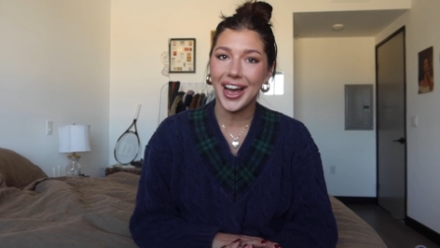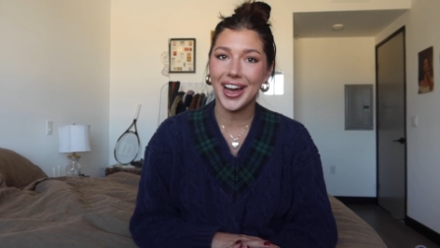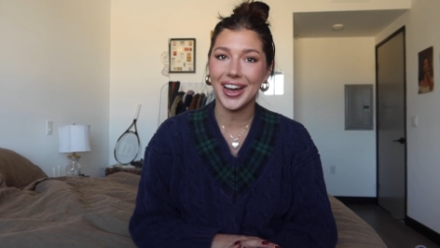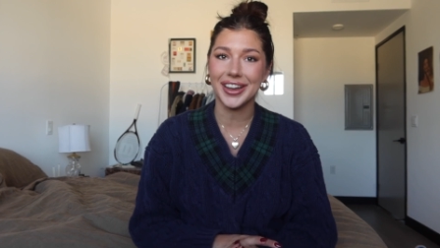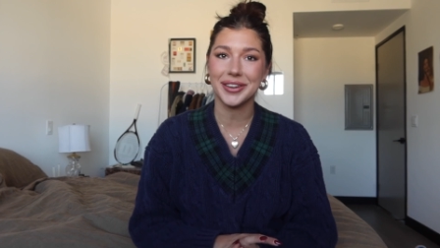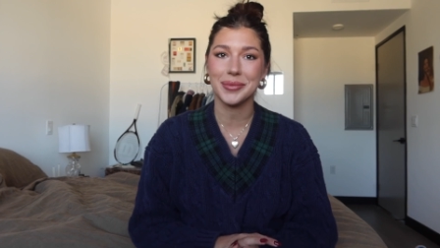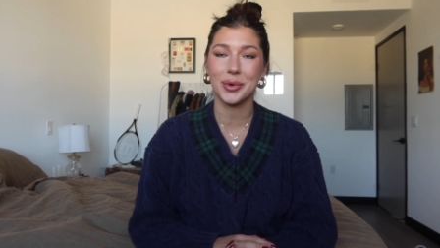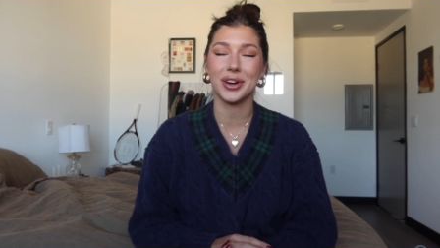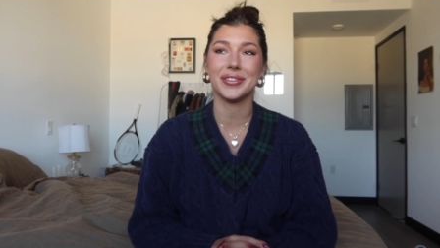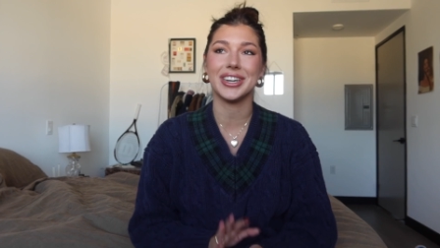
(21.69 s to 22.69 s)
I am
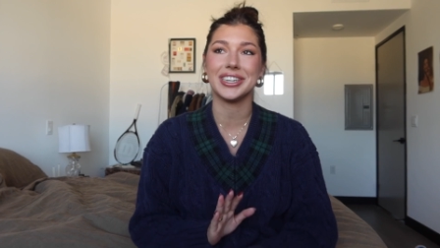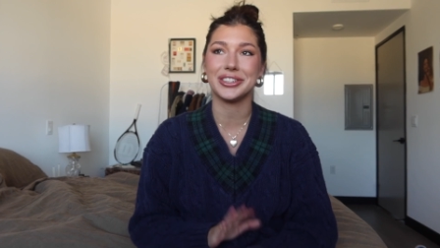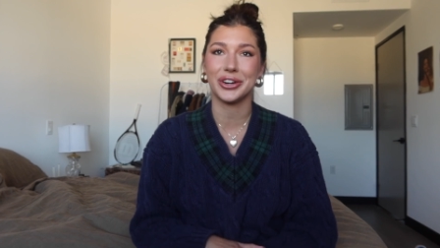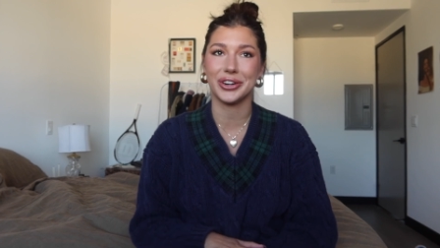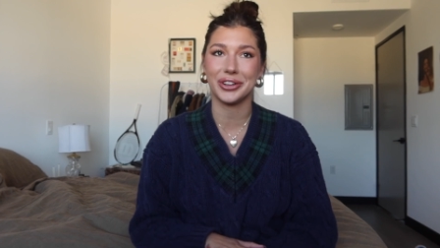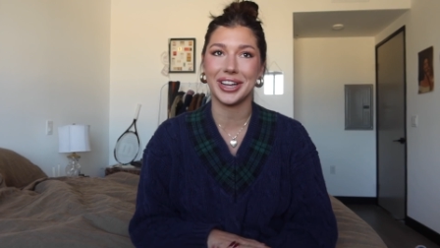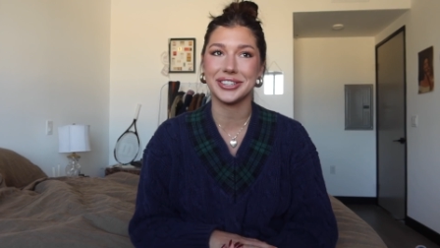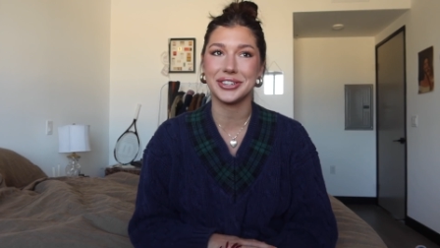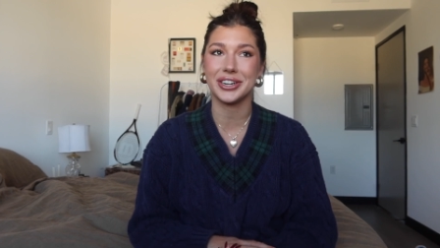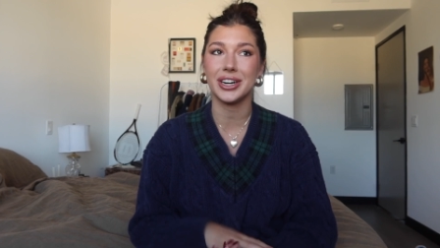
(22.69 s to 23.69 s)
more of an
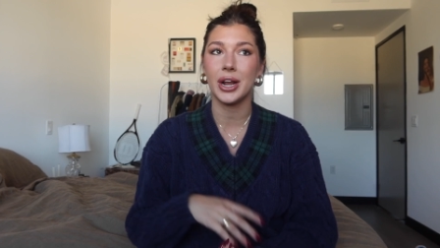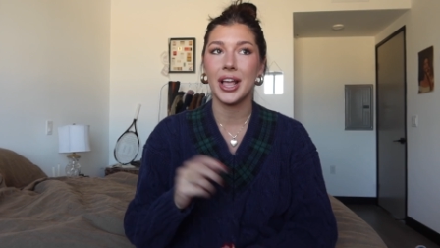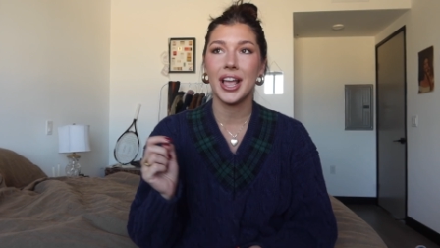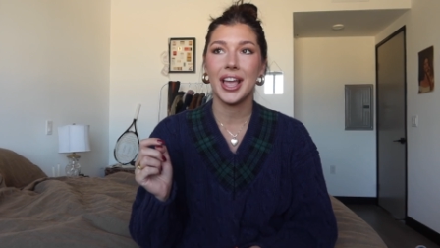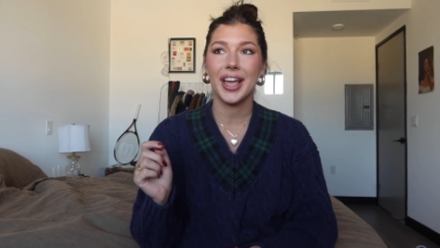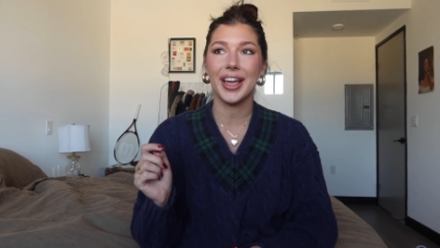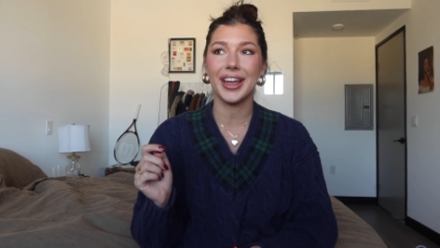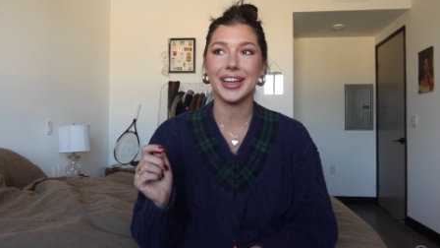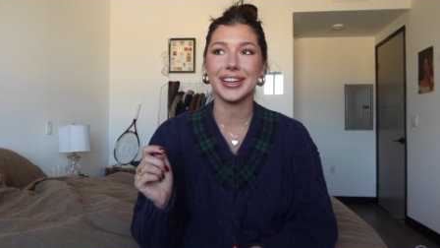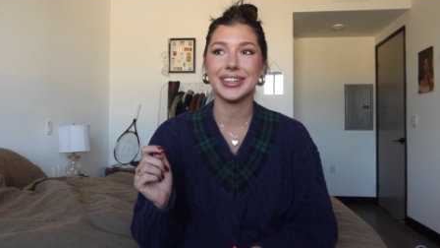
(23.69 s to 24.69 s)
internalizer
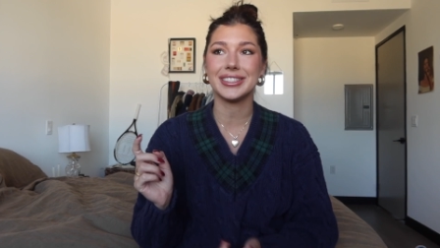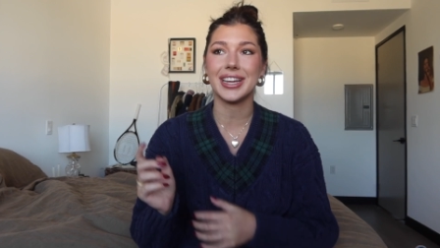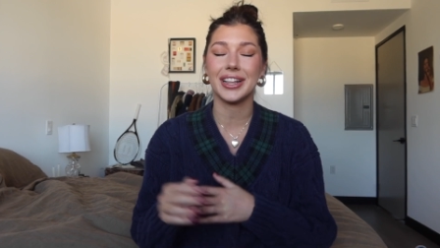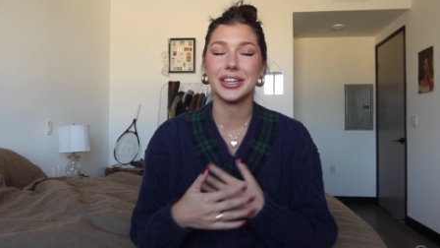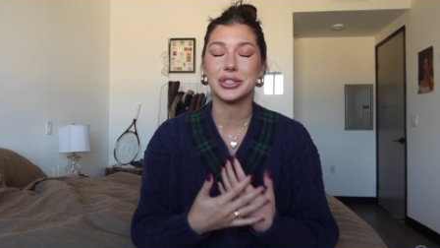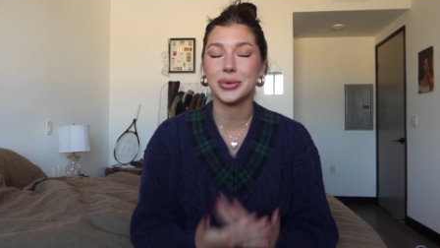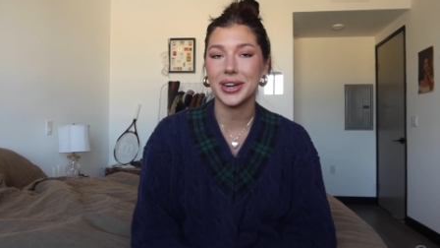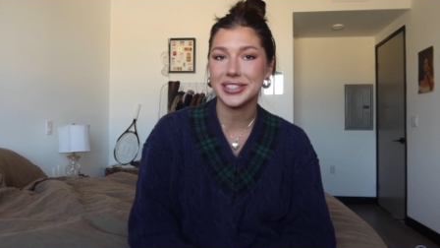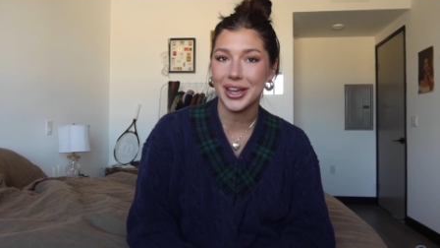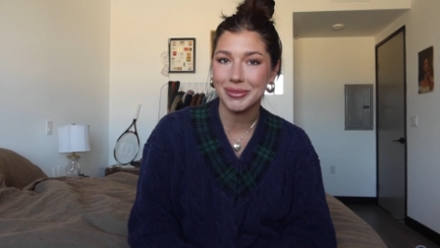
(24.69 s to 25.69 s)
and I like to
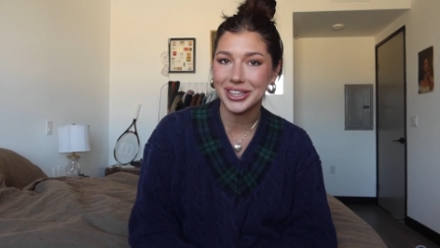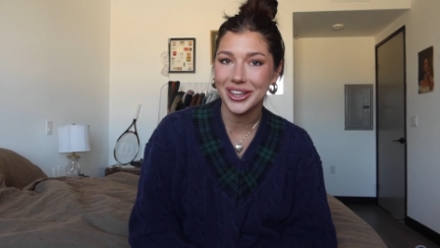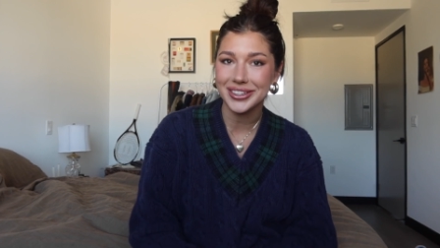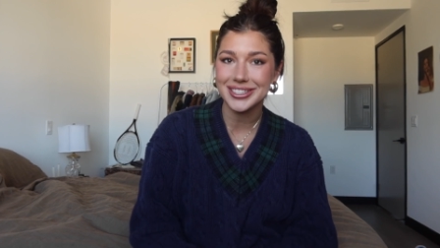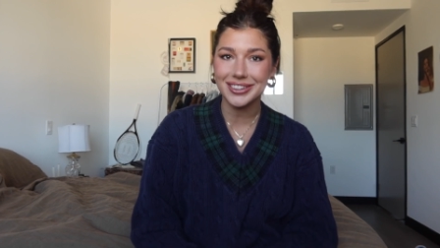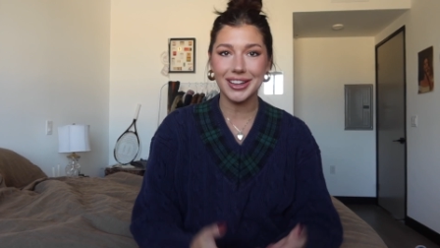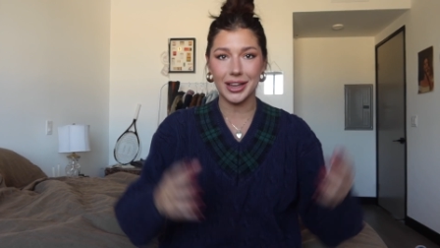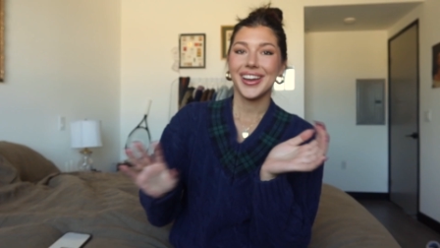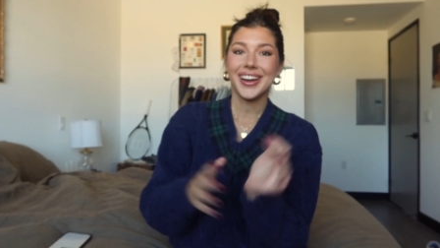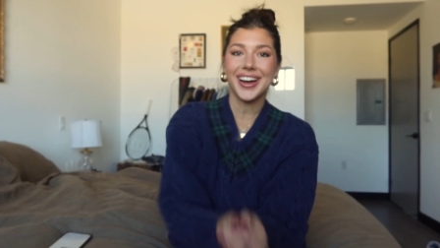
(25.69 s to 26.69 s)
write down my thoughts a lot.